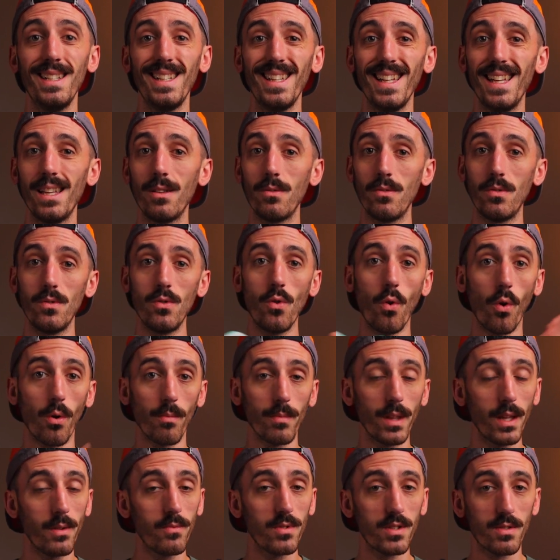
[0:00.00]
It
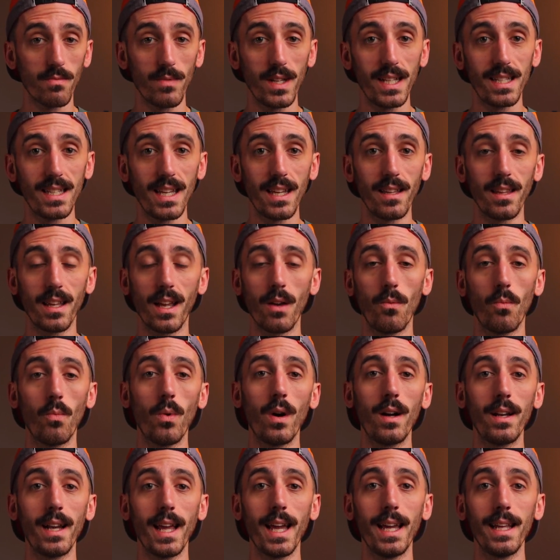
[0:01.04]
normally was retailing at
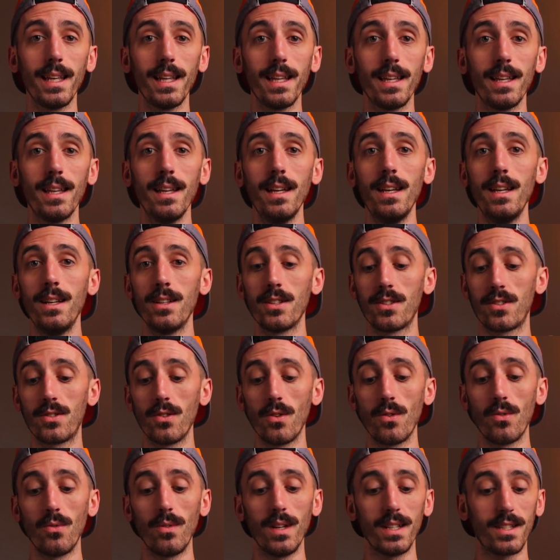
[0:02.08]
$180.
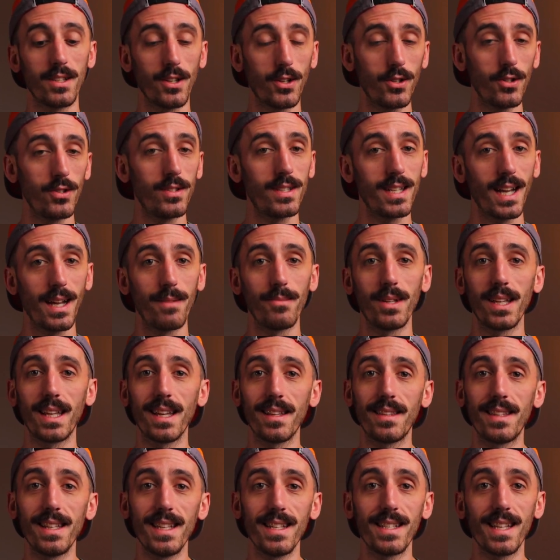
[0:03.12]
So it's a good time to
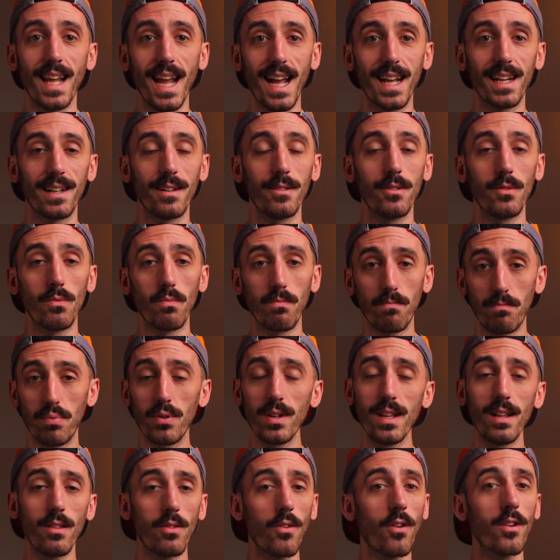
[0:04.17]
get these at a
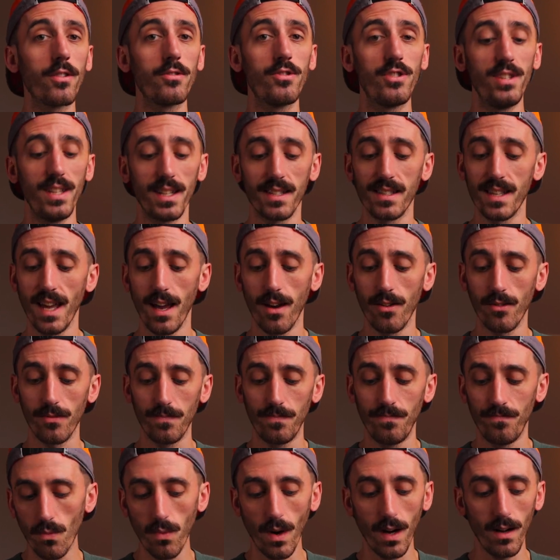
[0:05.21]
pretty large discount
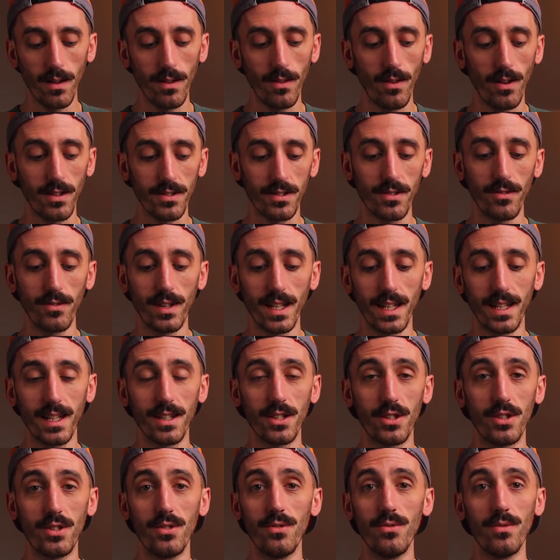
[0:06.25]
while also getting a
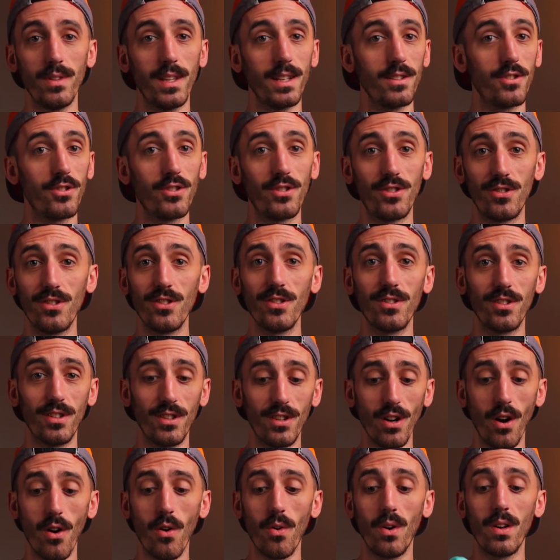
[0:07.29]
shoe that should
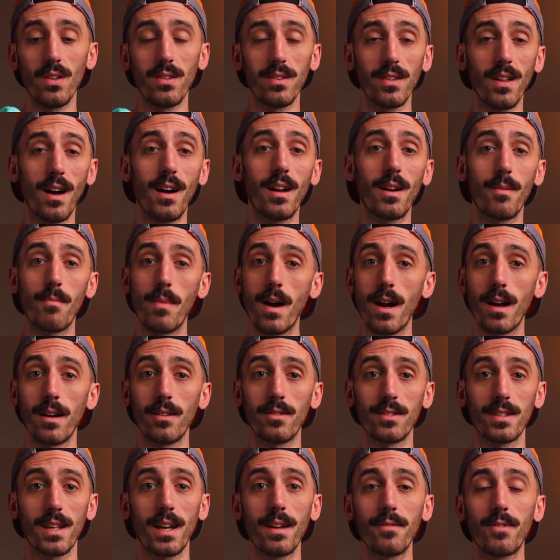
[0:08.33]
go a lot of
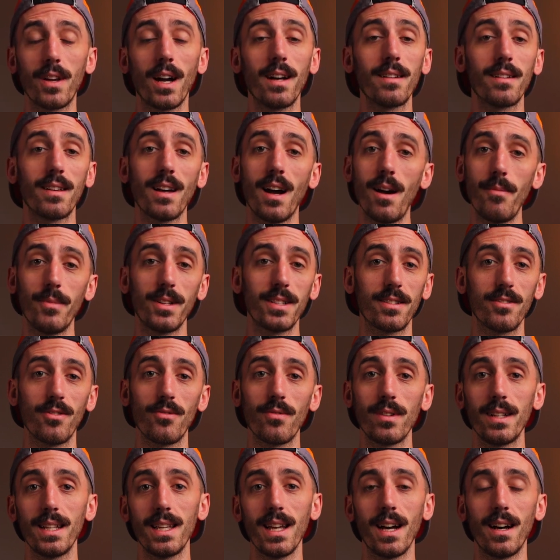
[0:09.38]
miles. I've gotten comments
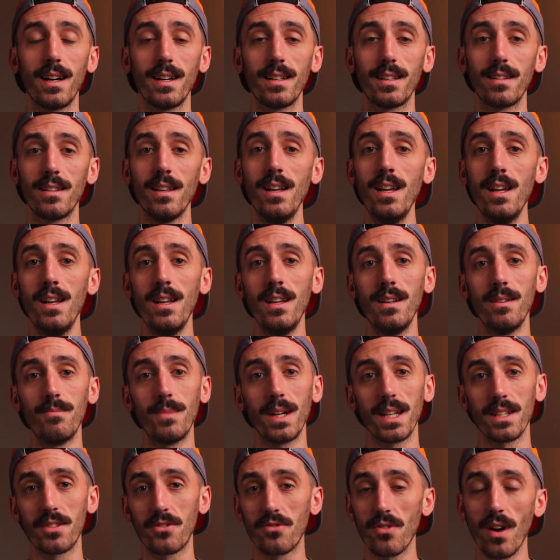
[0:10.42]
already on
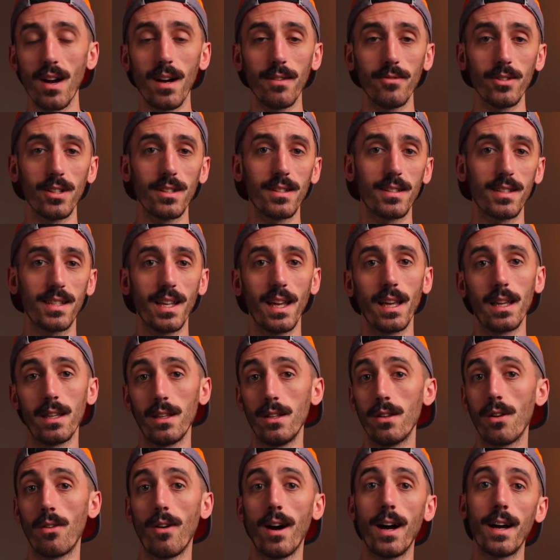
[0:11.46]
my Strava
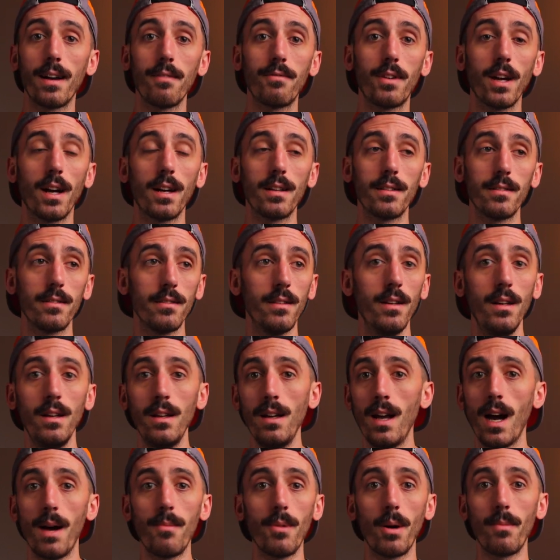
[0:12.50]
saying,
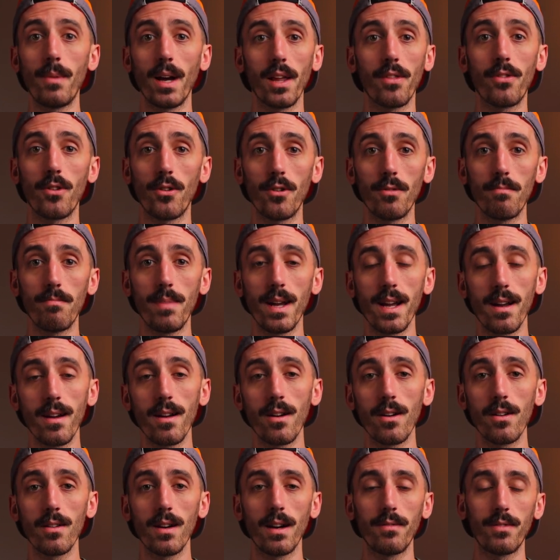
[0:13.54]
I'm on my third
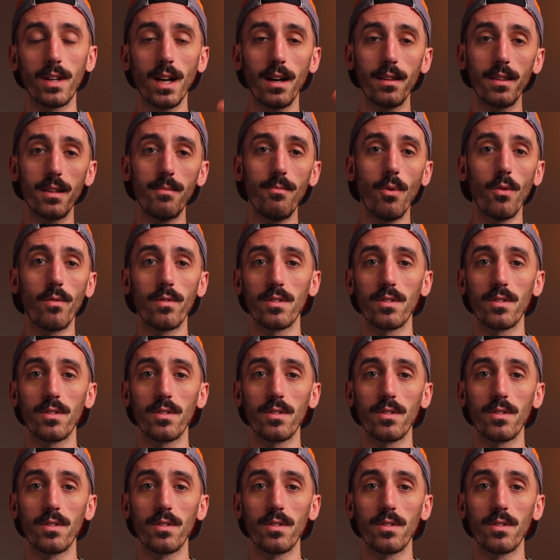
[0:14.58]
pair. I've gotten them